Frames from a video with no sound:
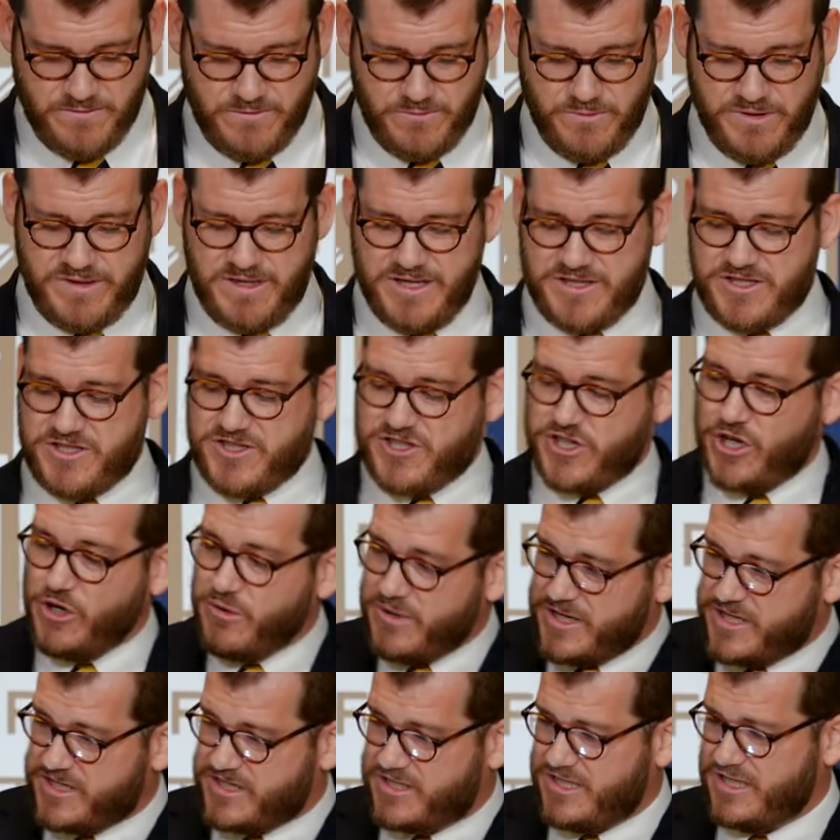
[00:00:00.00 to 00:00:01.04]
With this
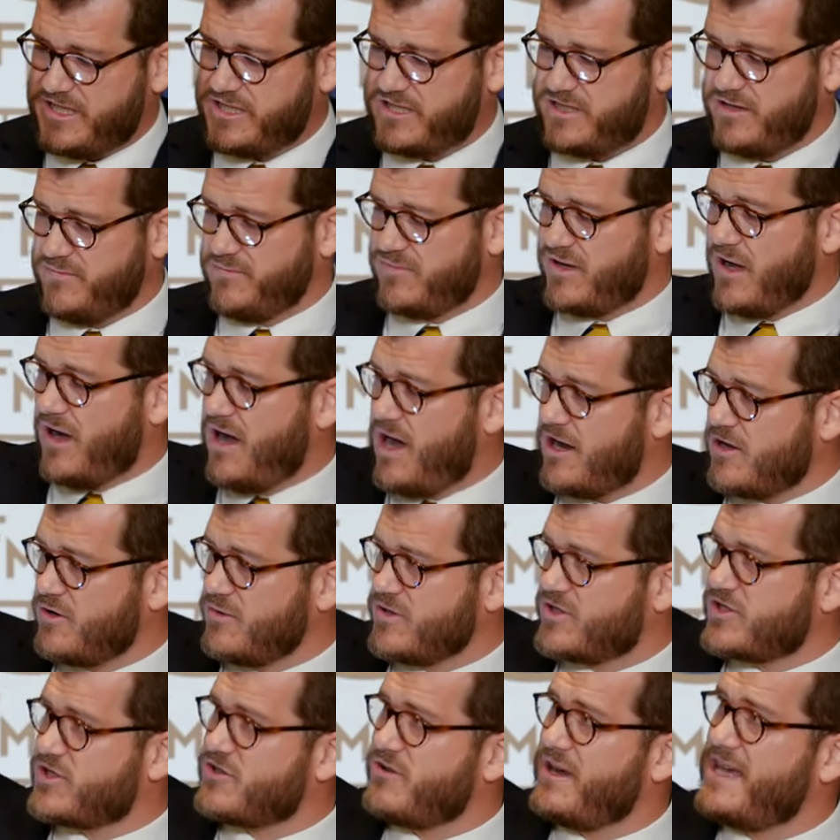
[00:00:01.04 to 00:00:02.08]
twoist system, God who
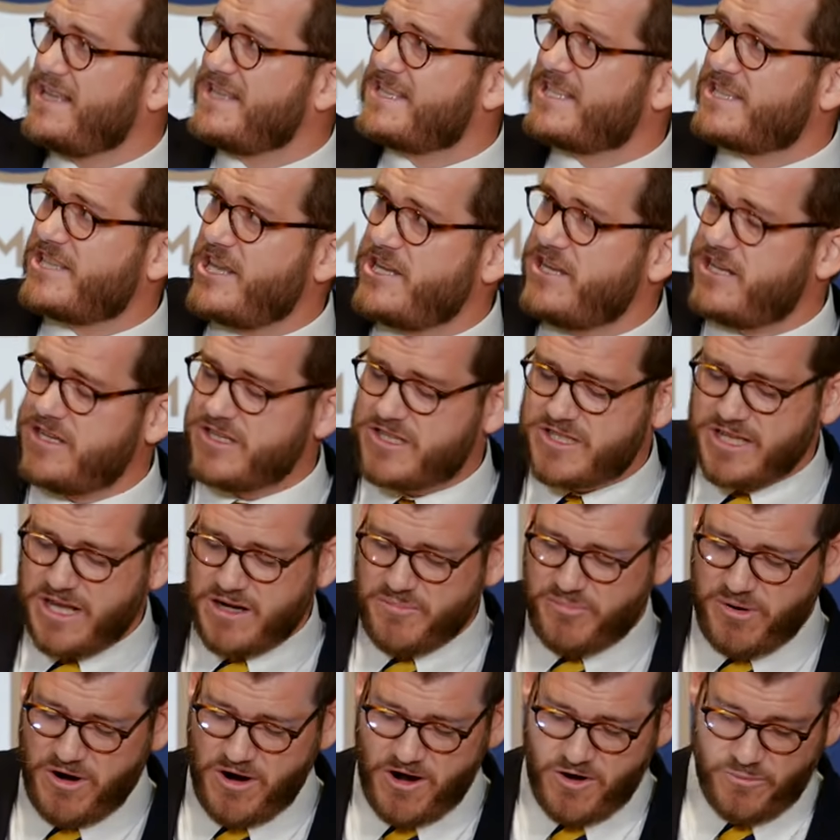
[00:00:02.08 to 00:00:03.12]
is transcendent, set
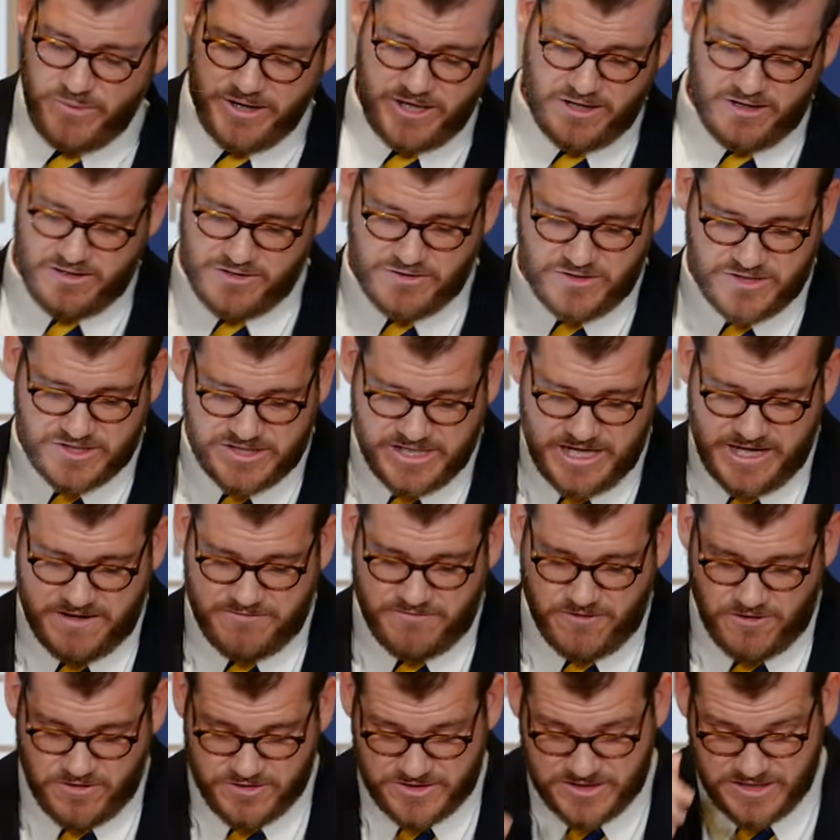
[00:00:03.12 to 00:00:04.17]
apart, we can
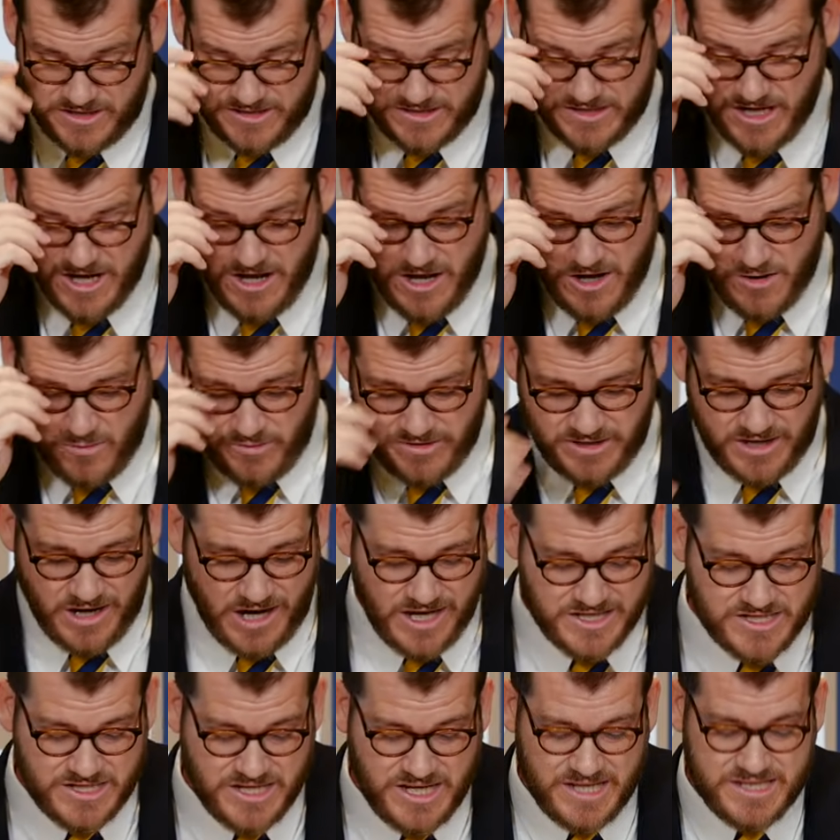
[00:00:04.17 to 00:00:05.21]
understand verses when
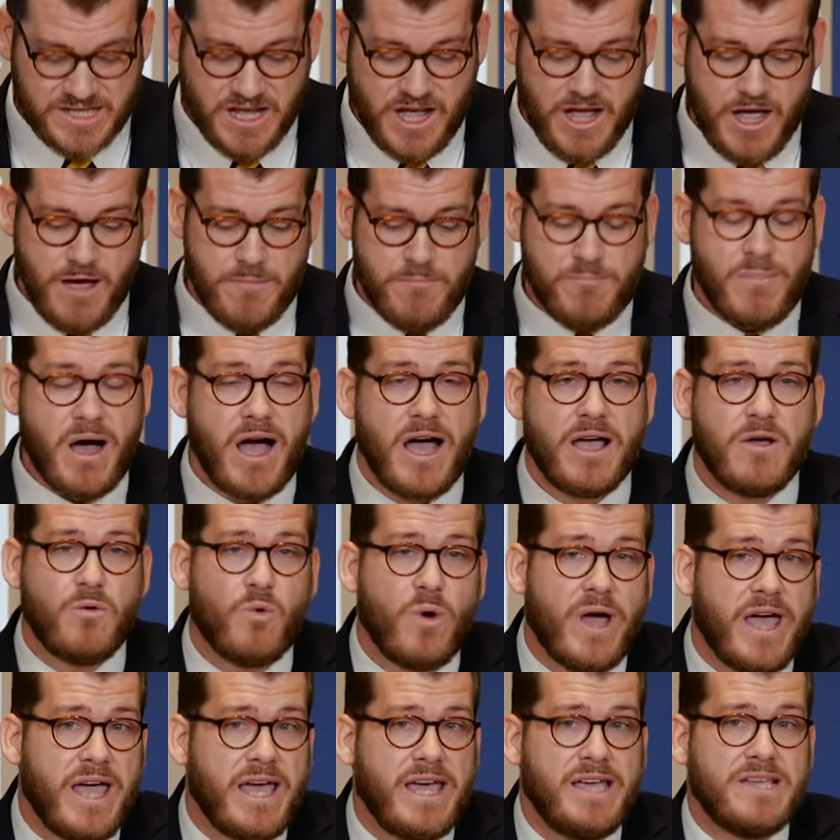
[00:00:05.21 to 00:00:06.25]
God says, my
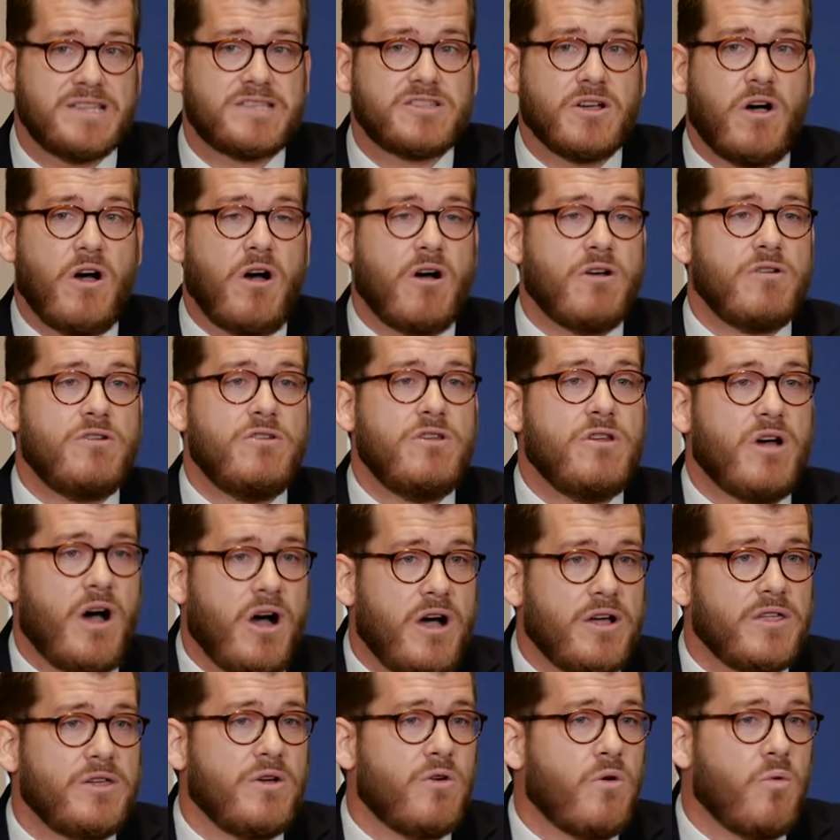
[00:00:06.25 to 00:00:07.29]
ways are
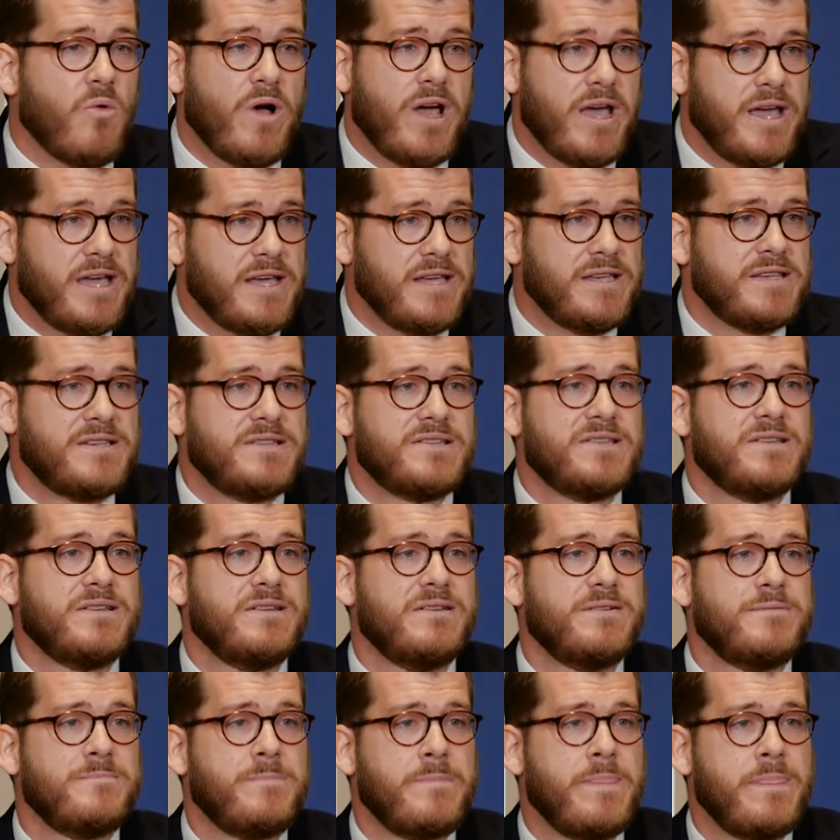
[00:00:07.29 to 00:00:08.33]
not your ways.
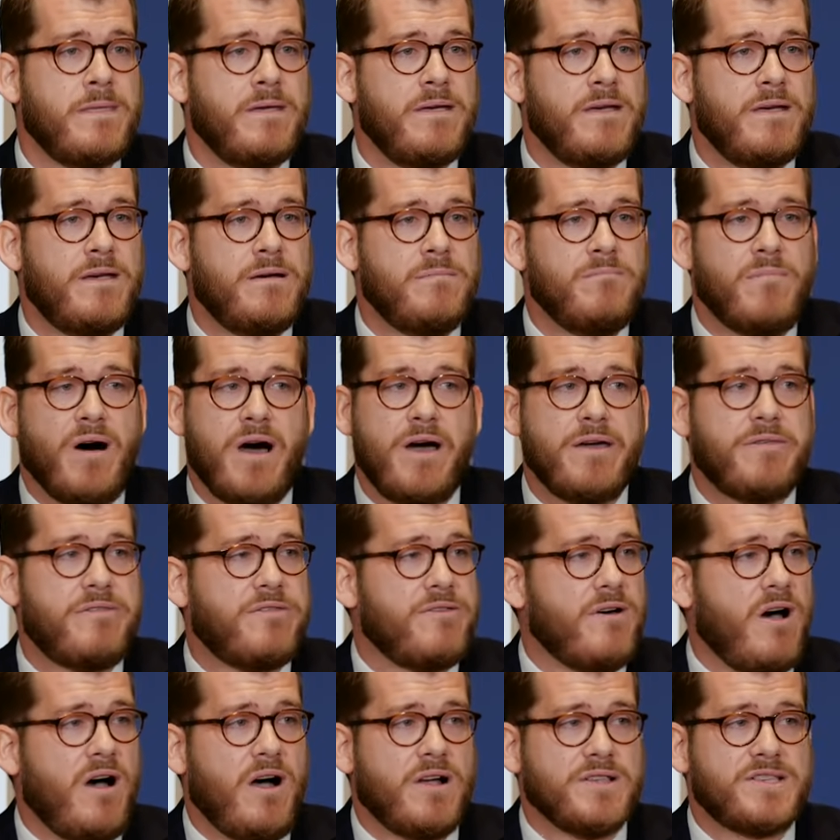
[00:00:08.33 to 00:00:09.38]
My
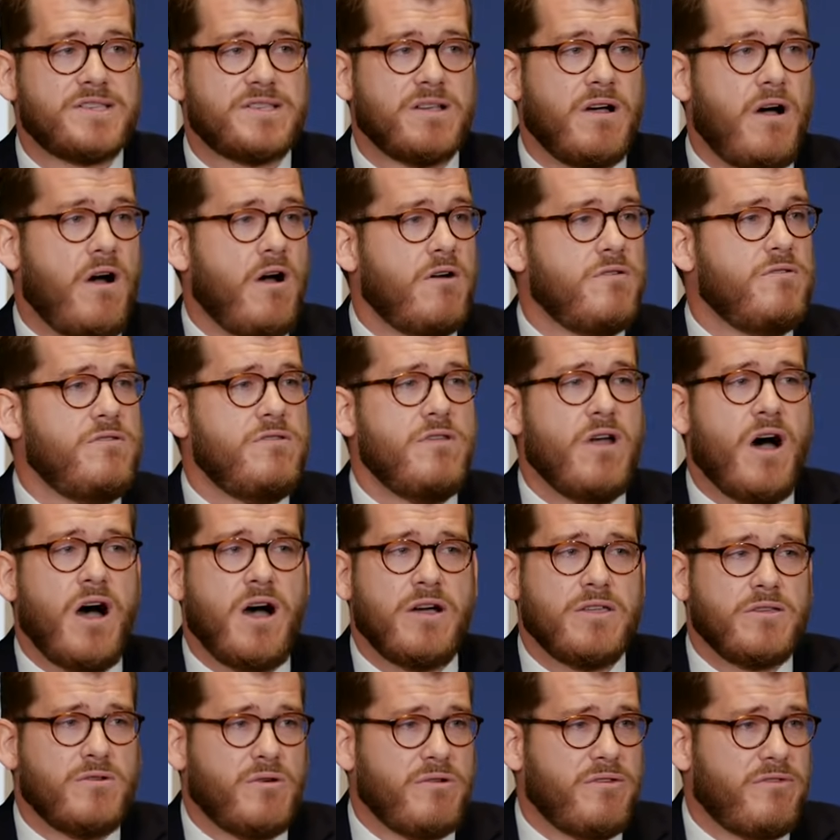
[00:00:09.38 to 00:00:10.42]
thoughts are
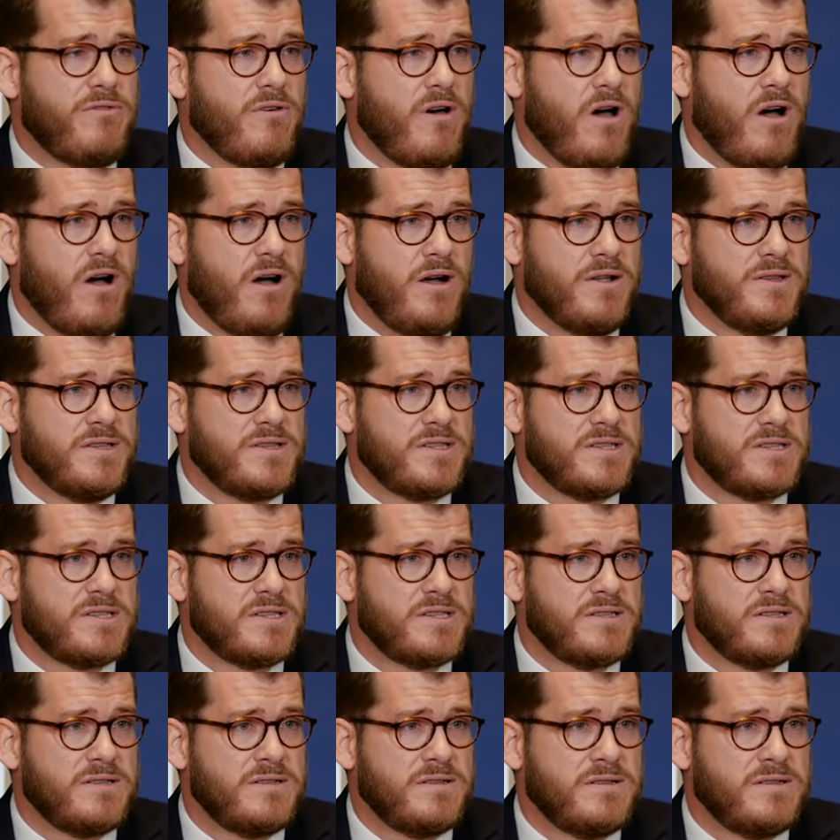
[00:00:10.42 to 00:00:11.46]
not your thoughts.